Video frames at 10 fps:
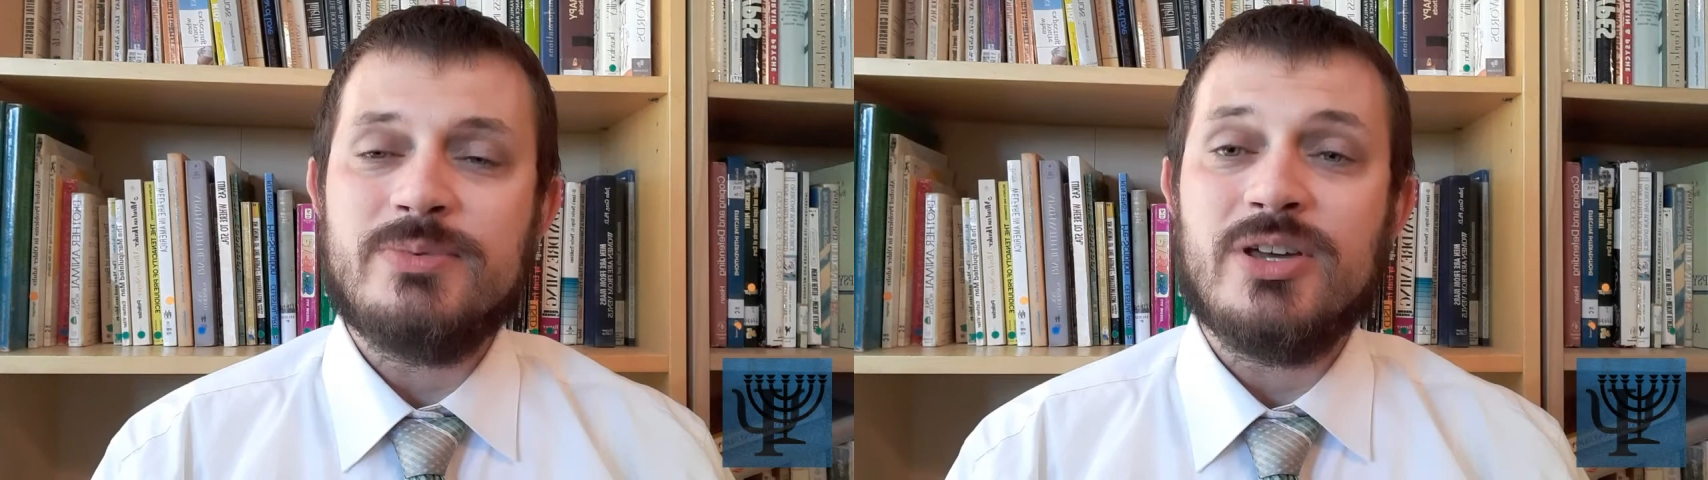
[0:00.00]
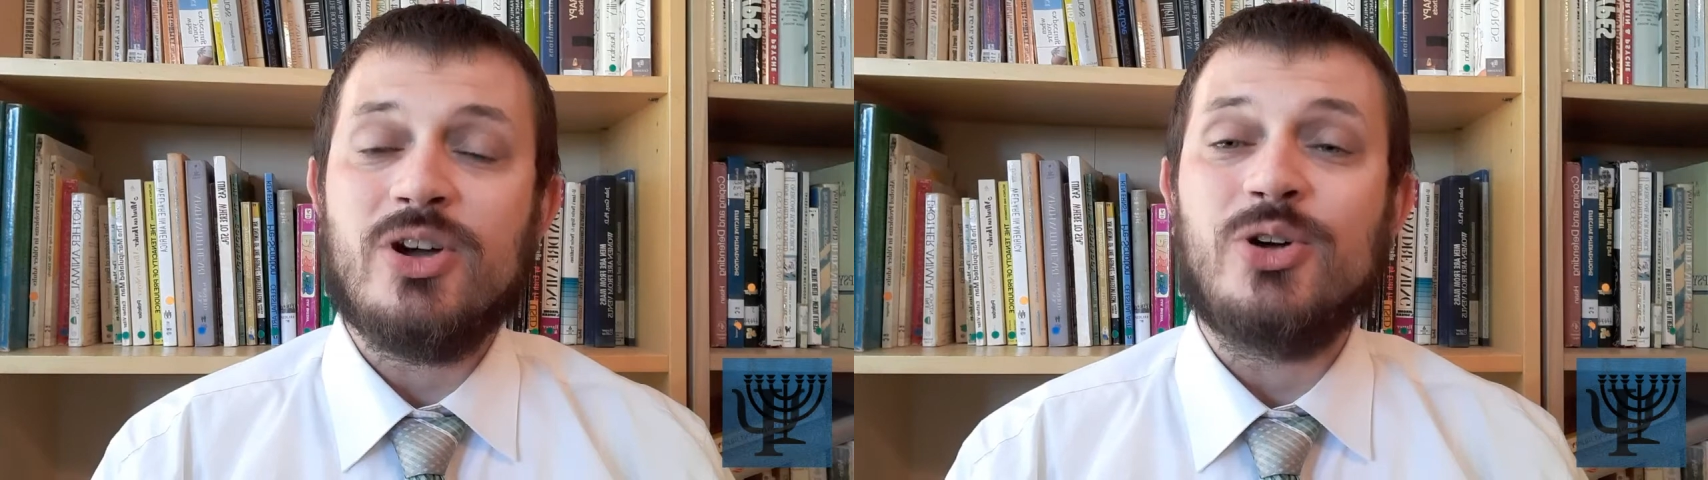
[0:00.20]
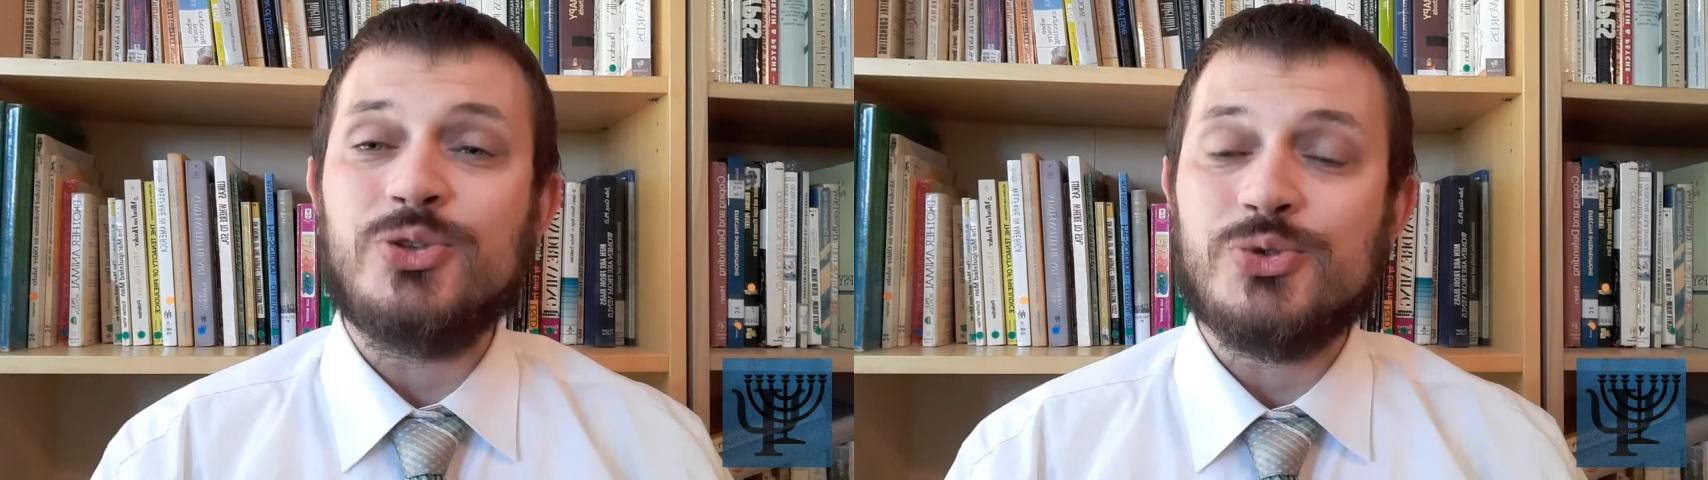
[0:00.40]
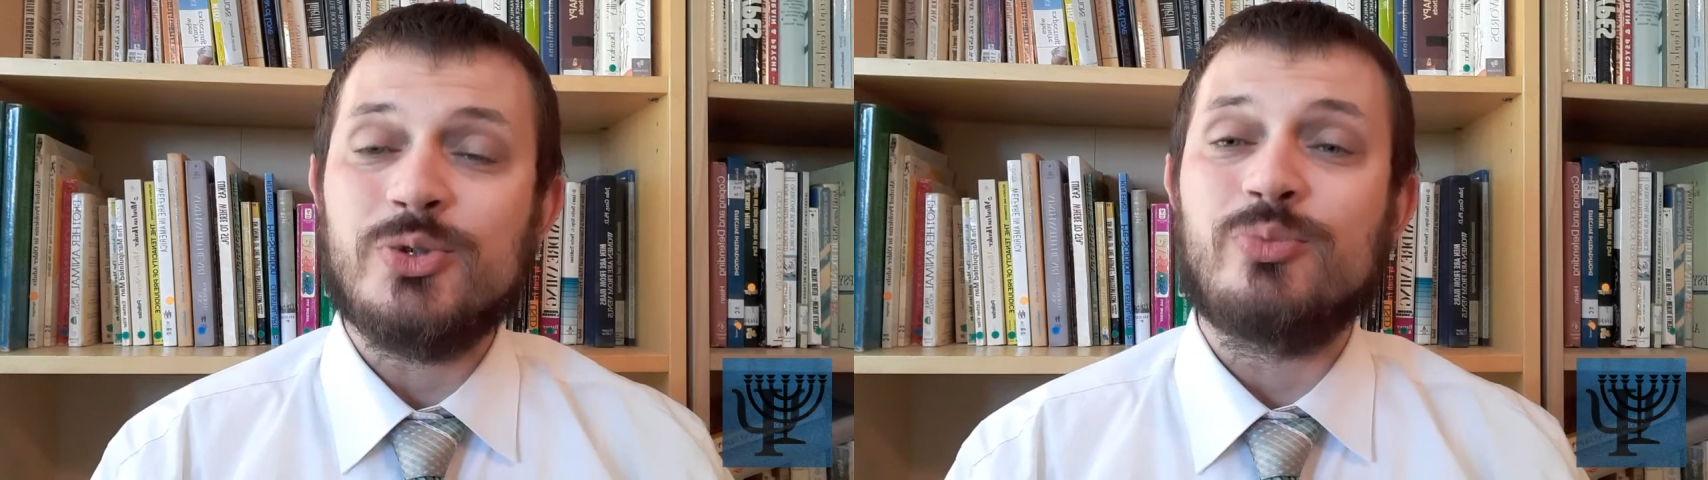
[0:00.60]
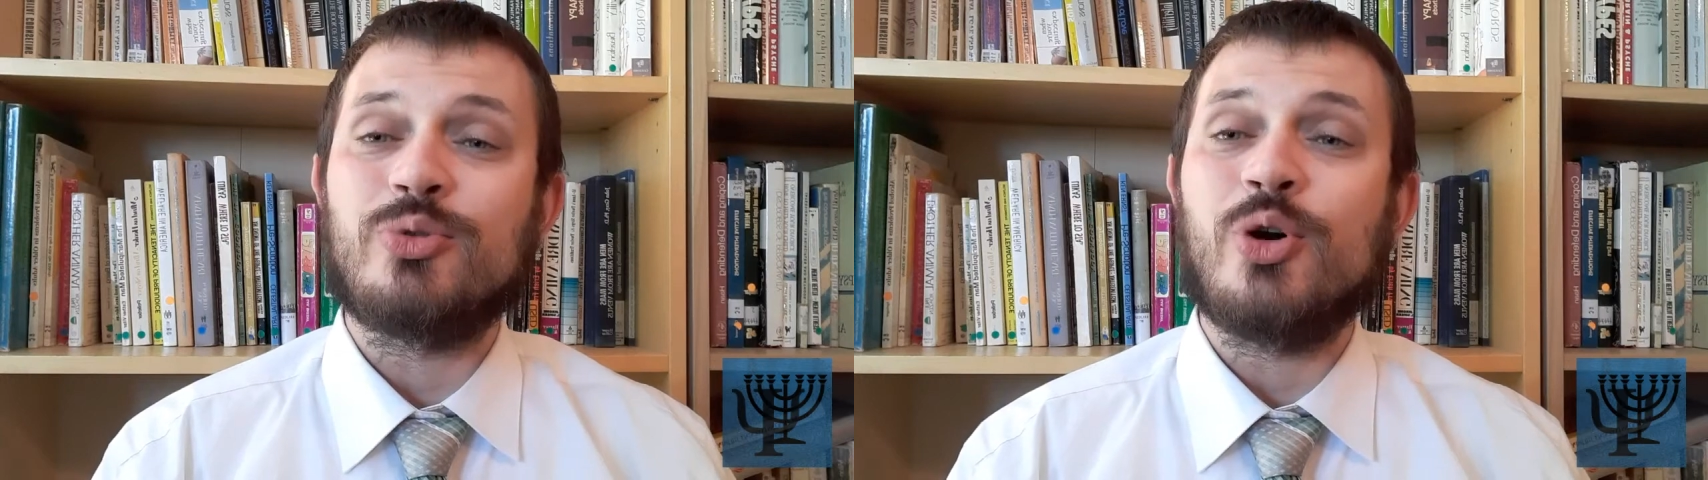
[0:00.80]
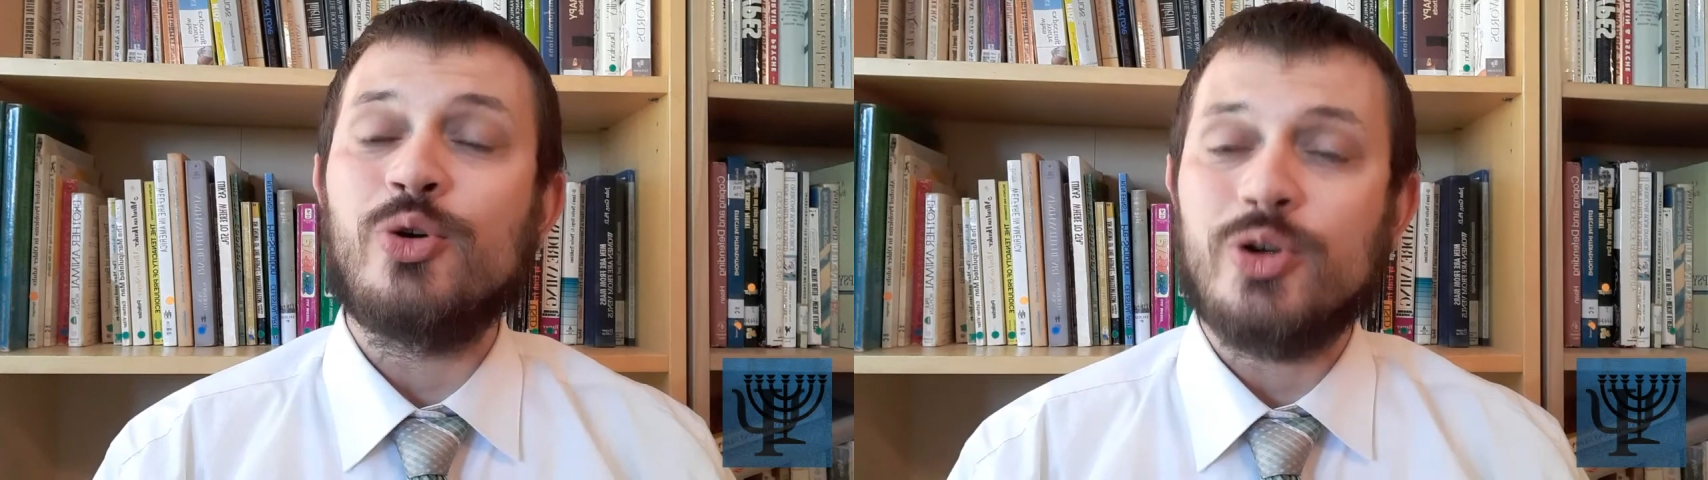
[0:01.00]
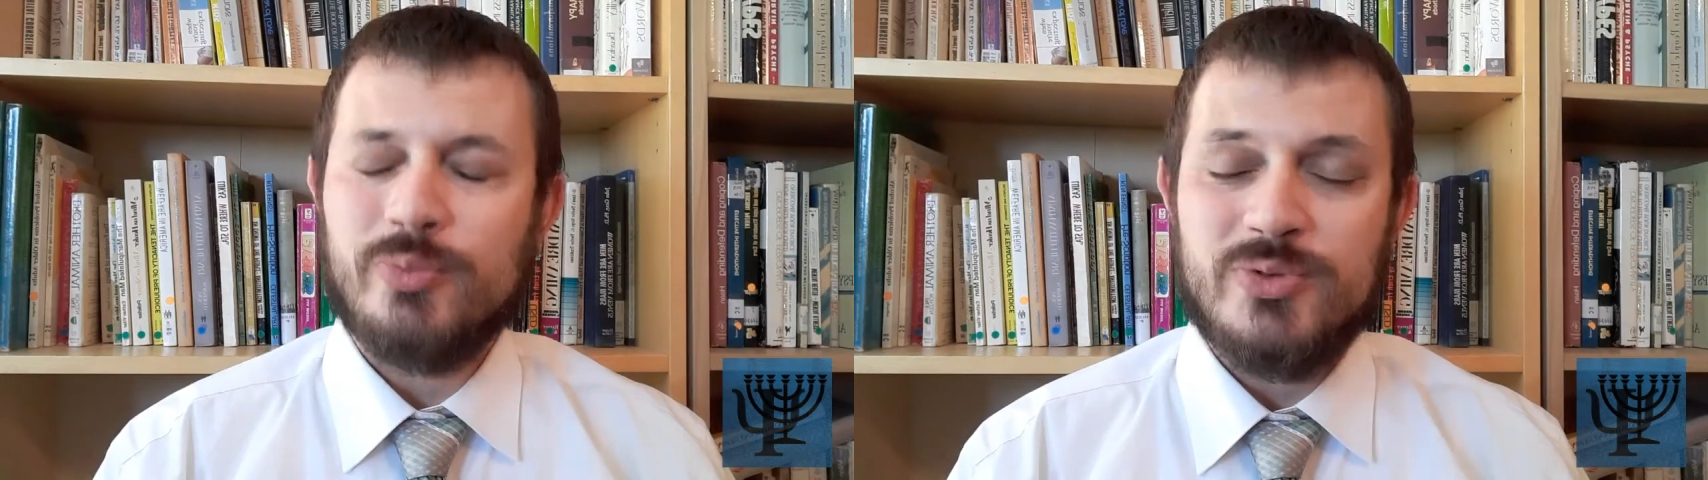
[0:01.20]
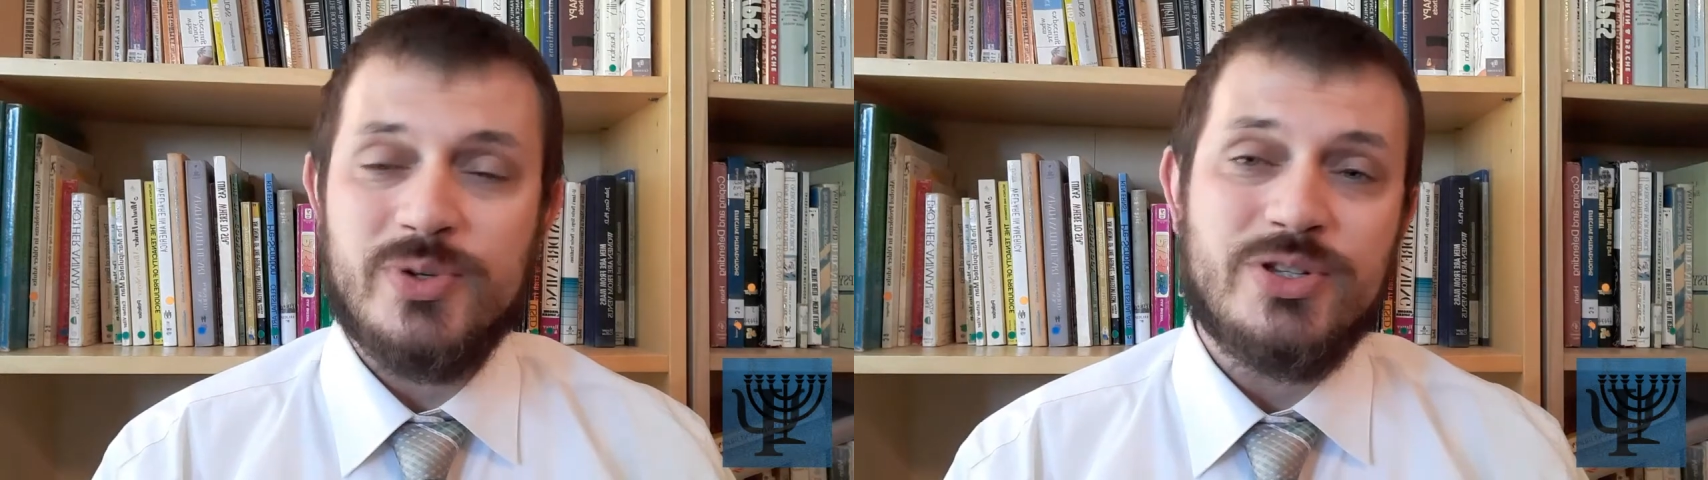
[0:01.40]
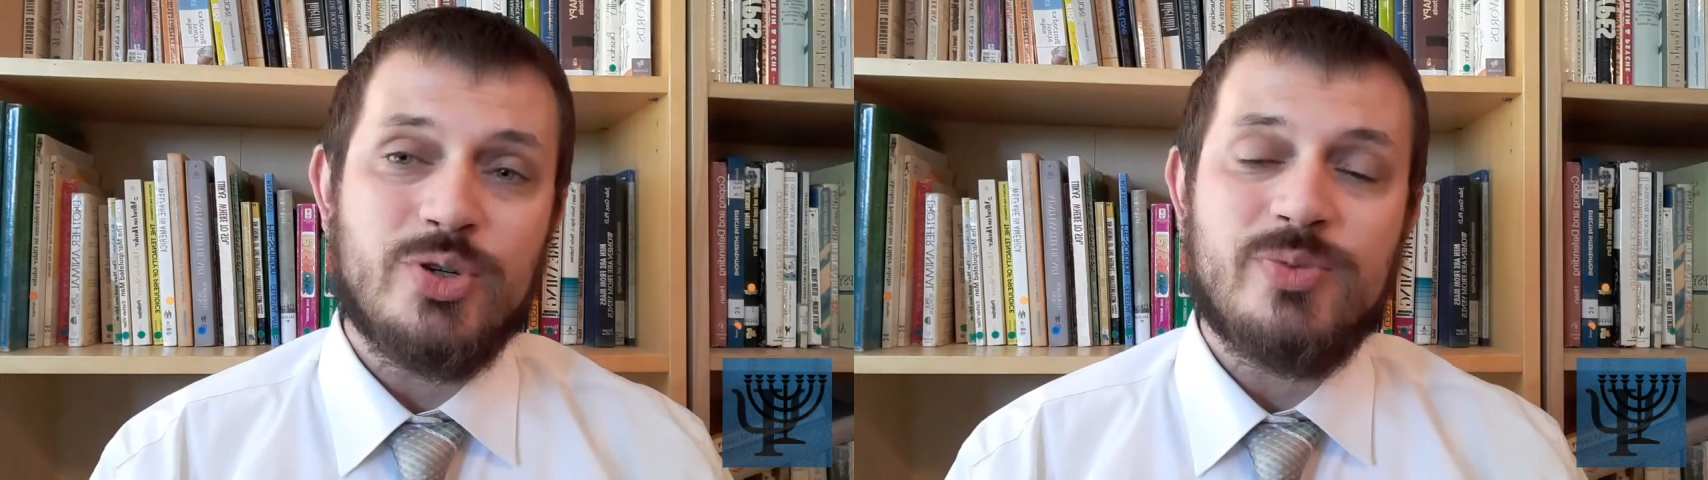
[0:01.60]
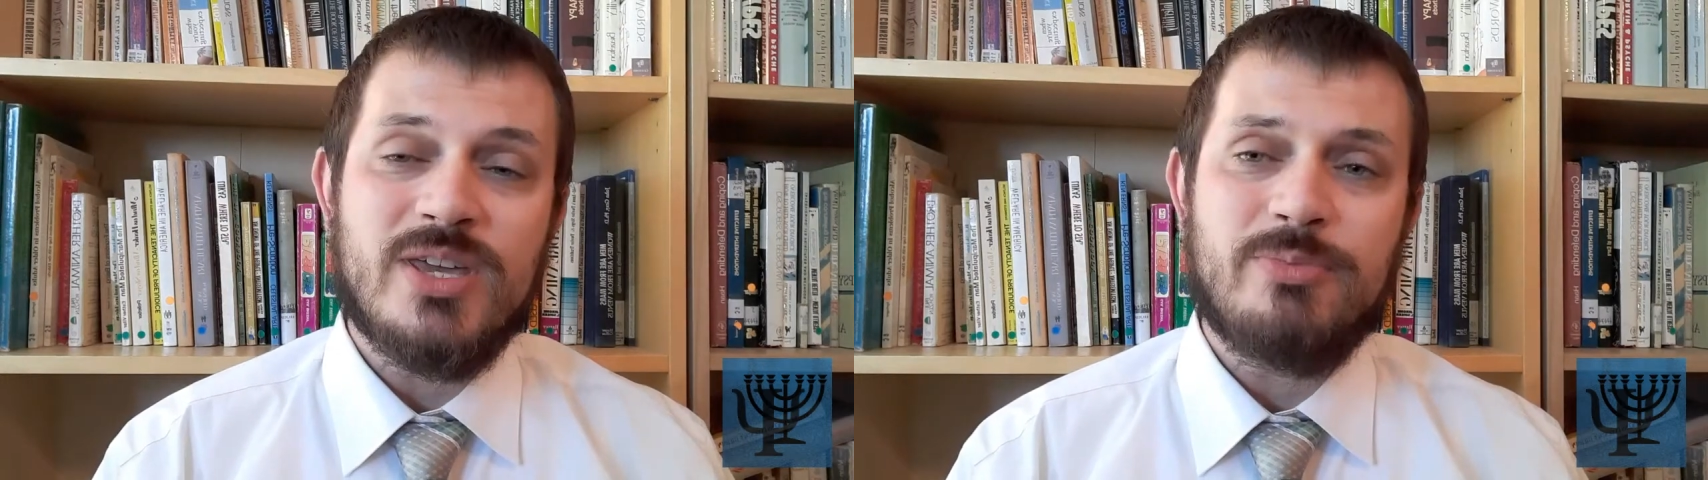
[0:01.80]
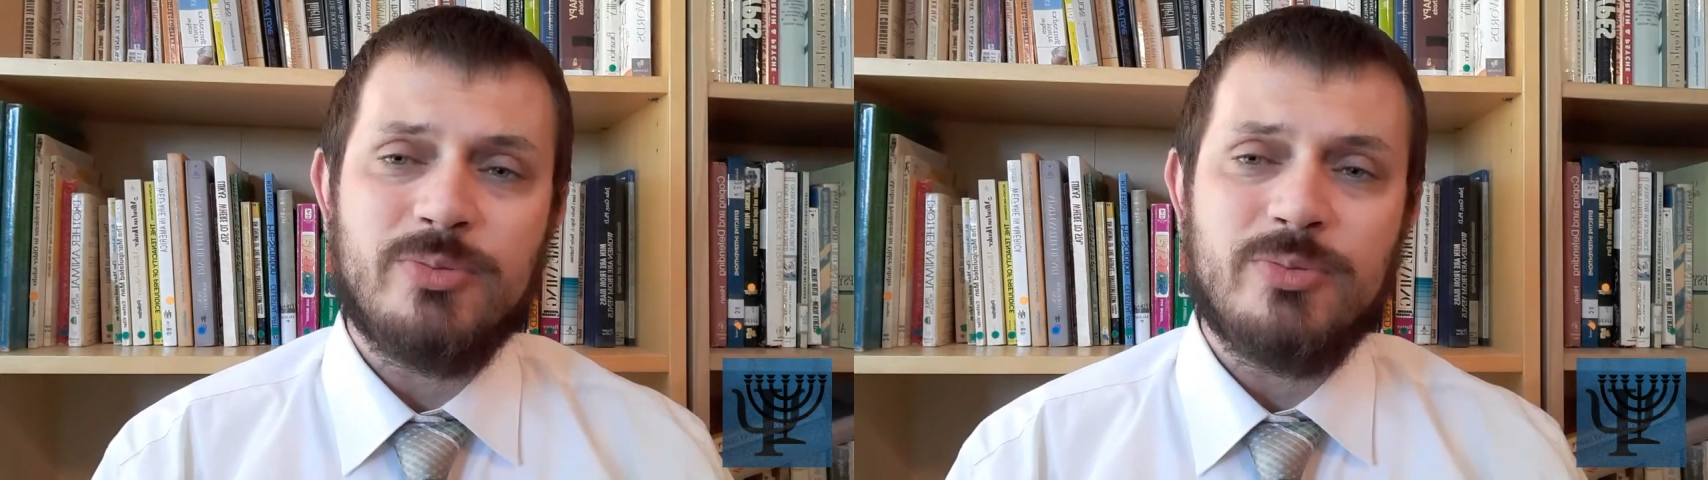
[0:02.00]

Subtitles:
a cultural broker between two people,